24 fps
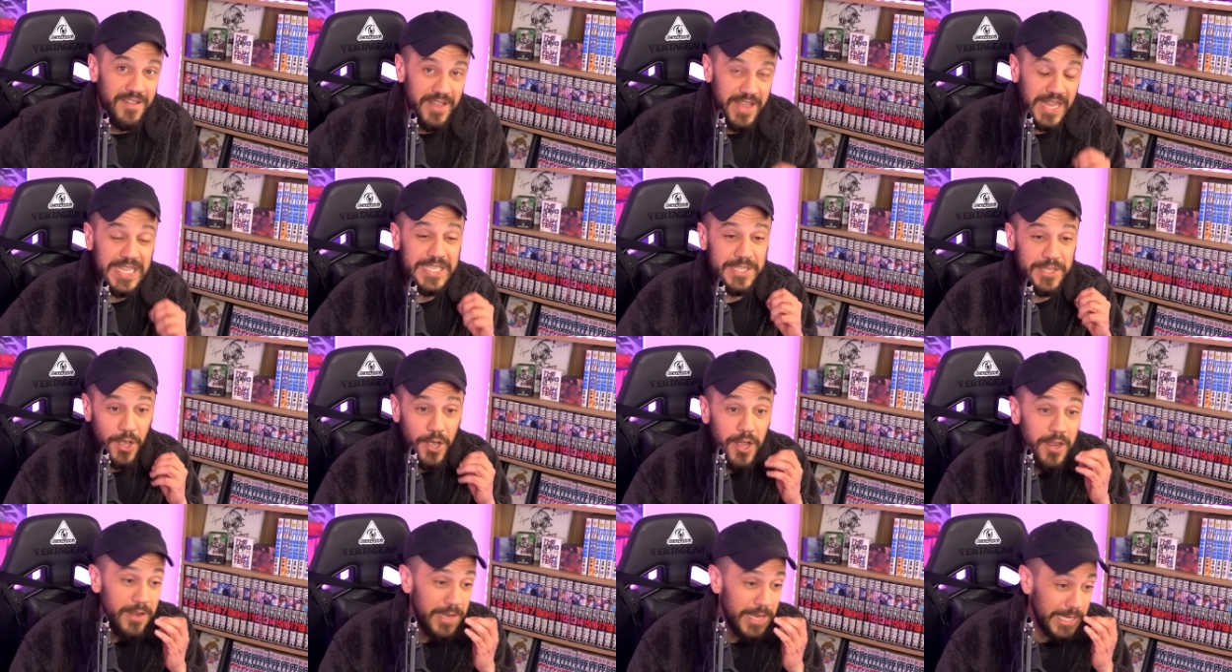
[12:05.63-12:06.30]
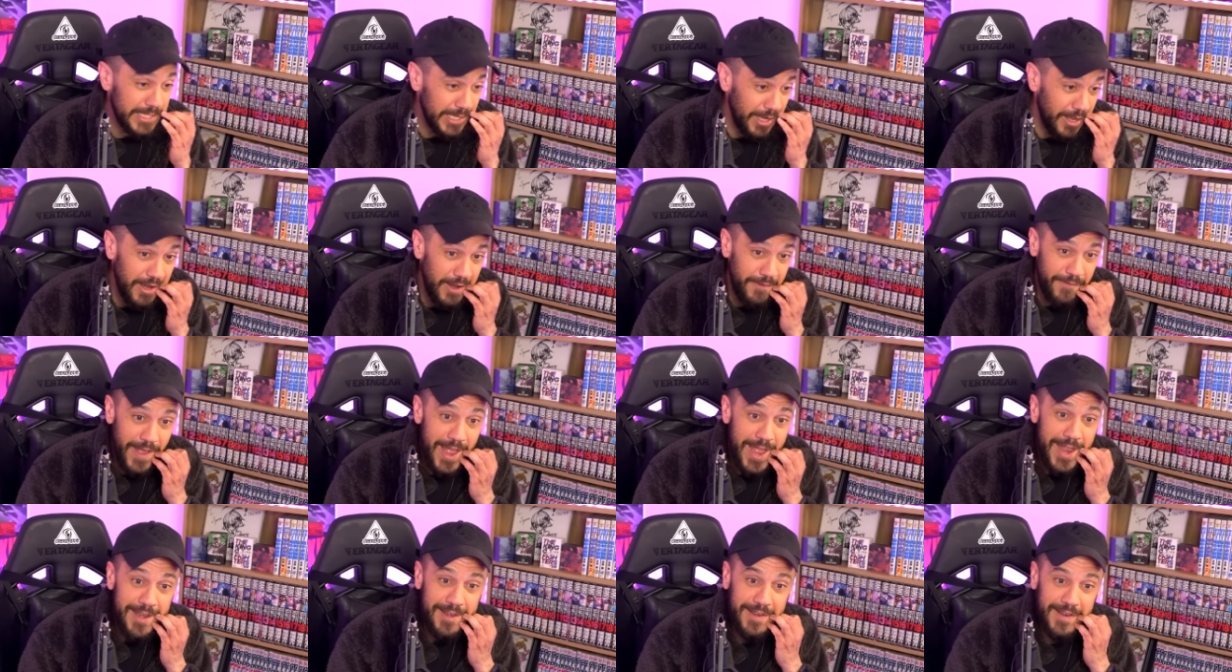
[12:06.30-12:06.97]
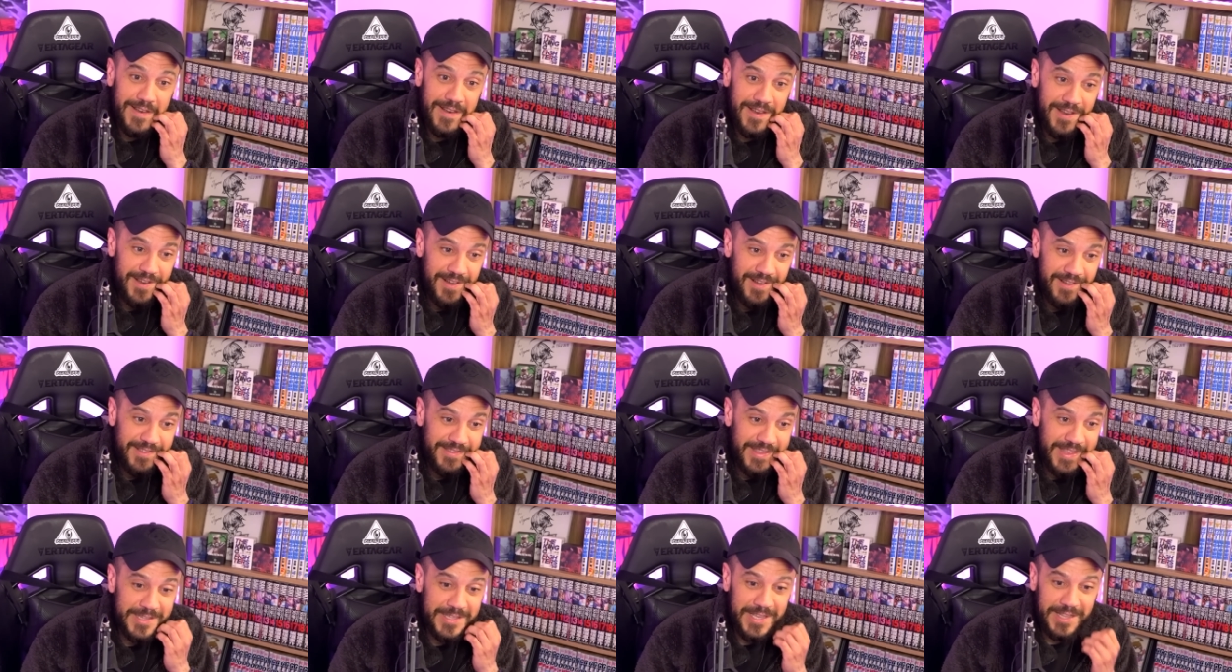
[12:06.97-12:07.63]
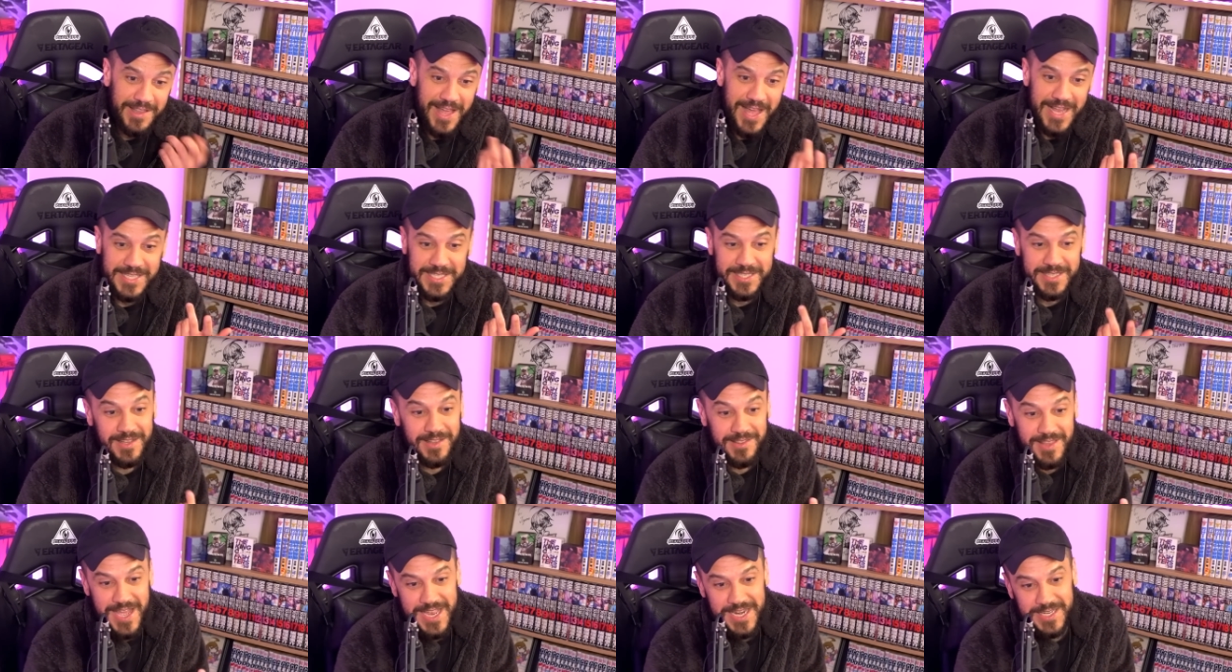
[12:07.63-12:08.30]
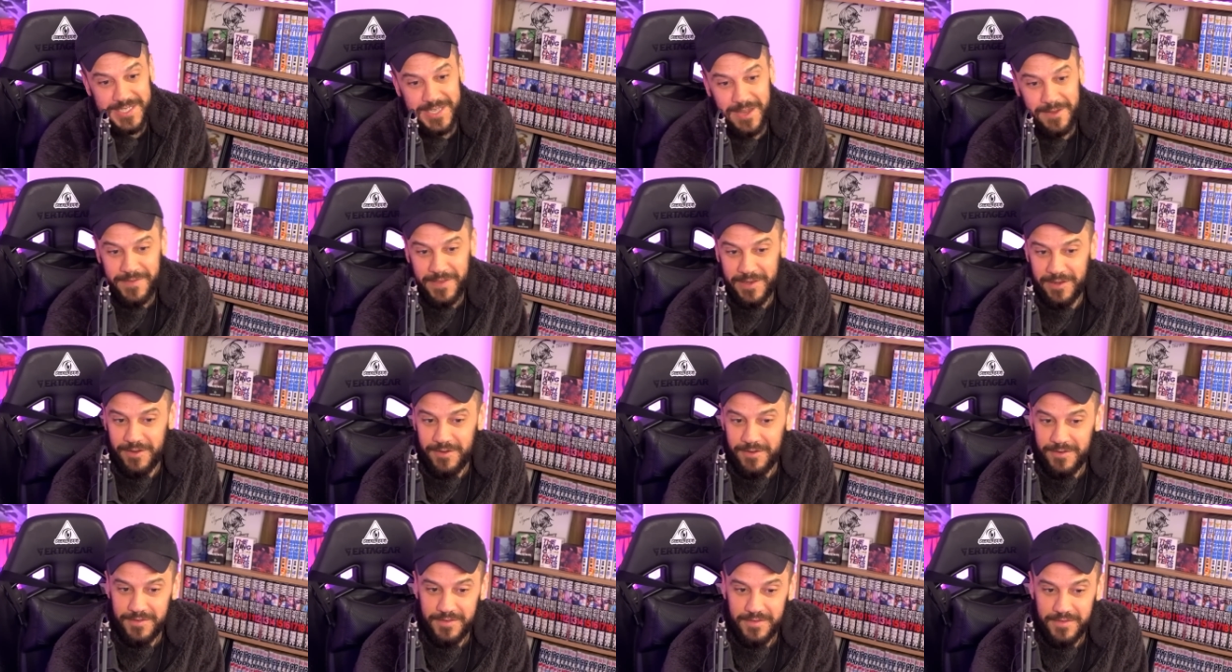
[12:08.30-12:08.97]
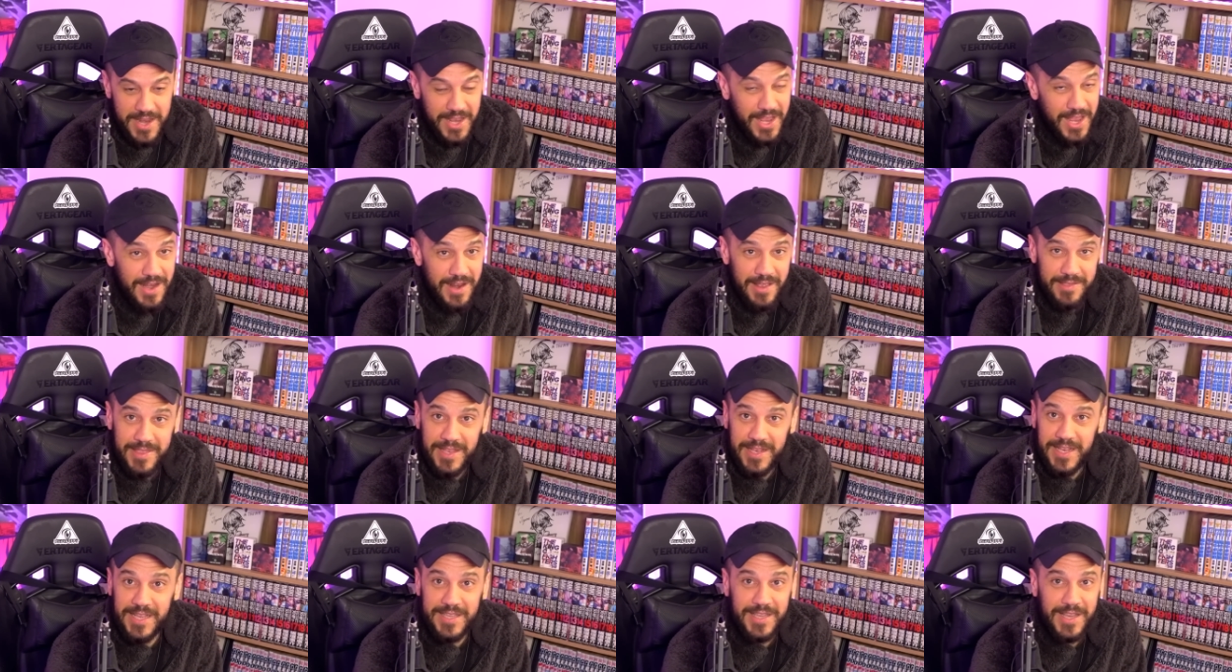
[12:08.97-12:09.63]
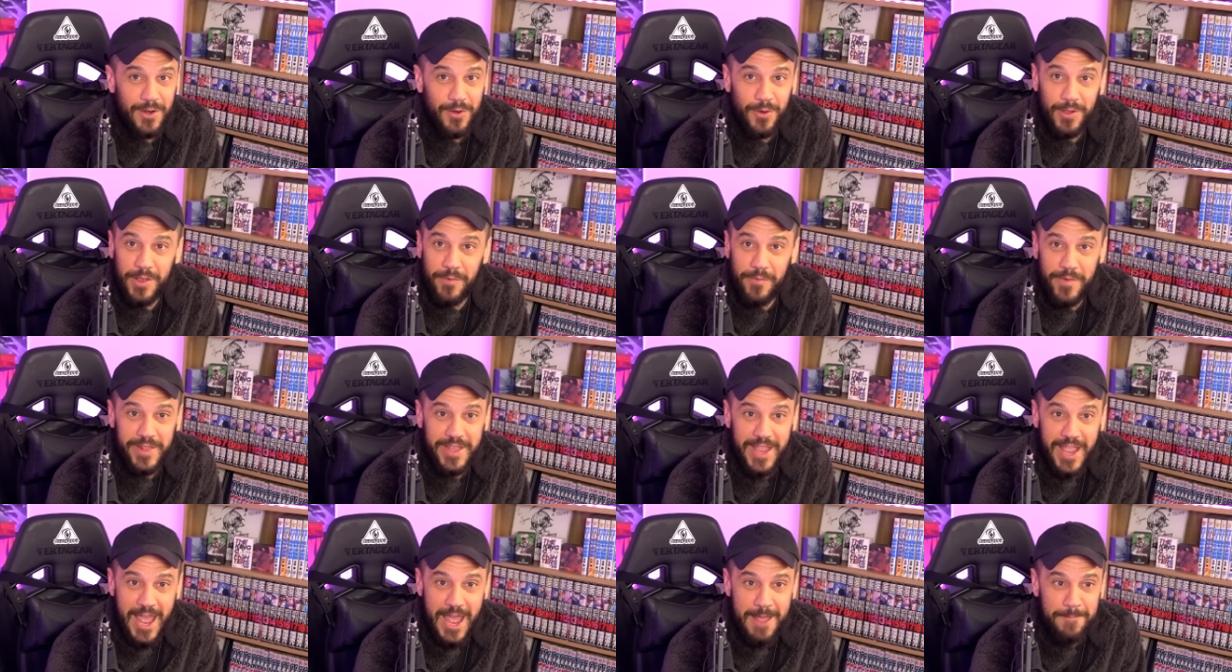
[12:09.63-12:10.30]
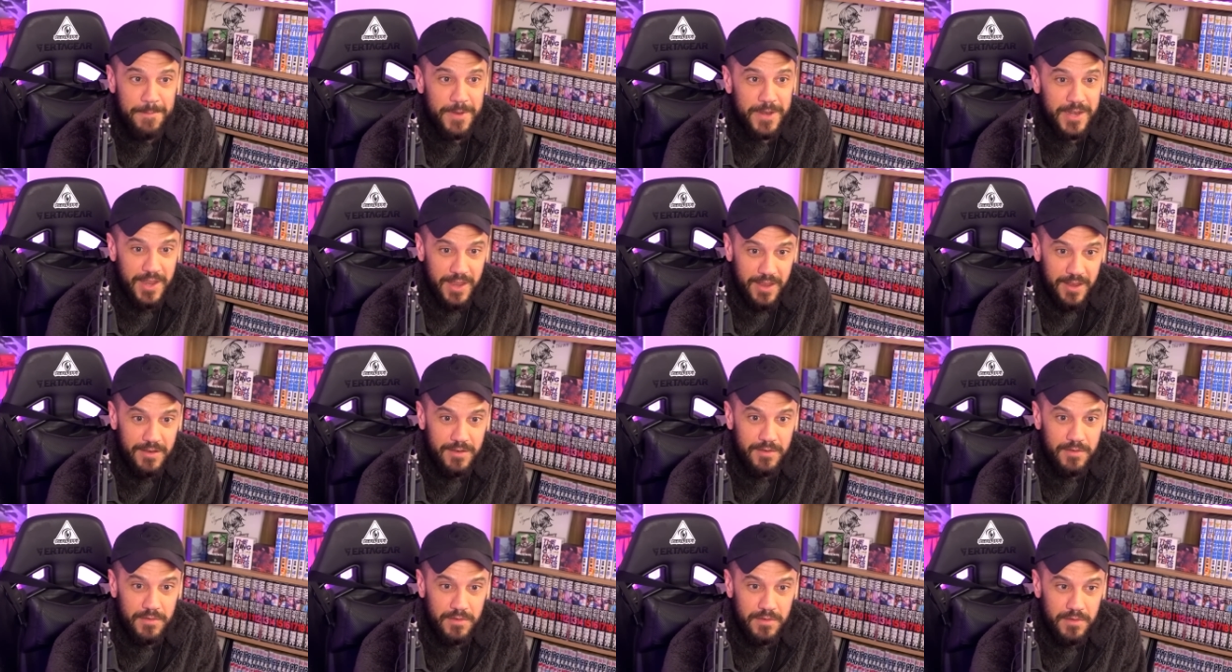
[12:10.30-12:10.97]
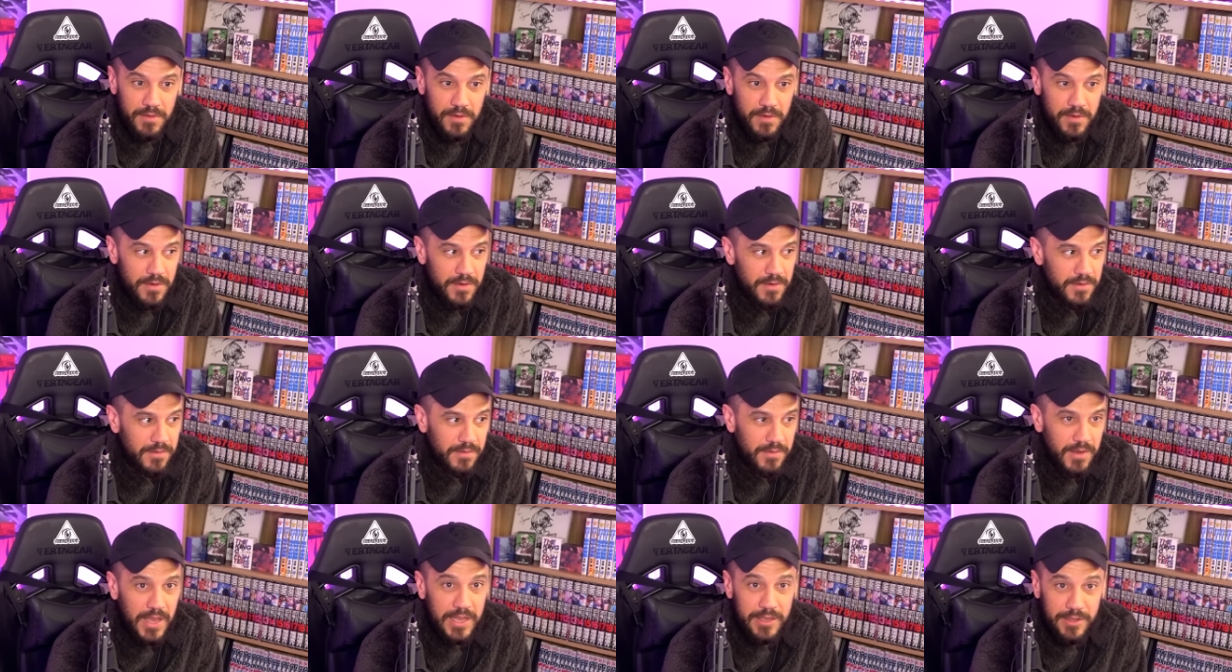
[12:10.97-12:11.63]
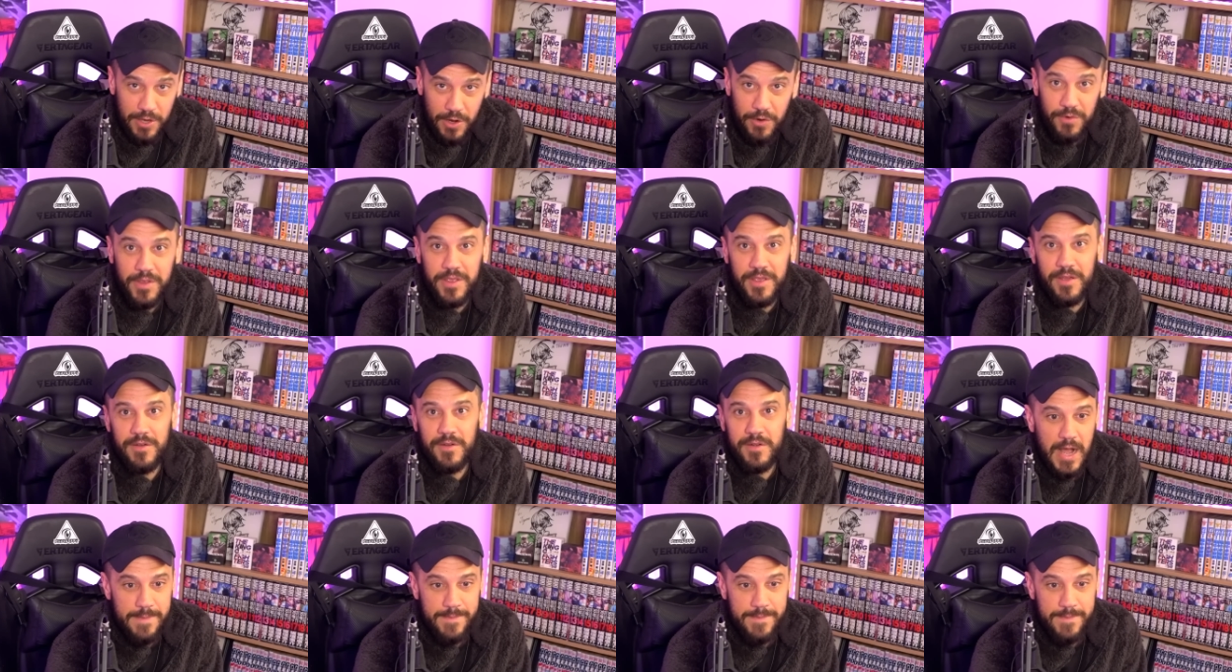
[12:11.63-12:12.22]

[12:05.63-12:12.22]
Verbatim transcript: it's good. It's a good event. There's a lot, a lot of stuff to do. And again, I think that can only really happen in in Tokyo.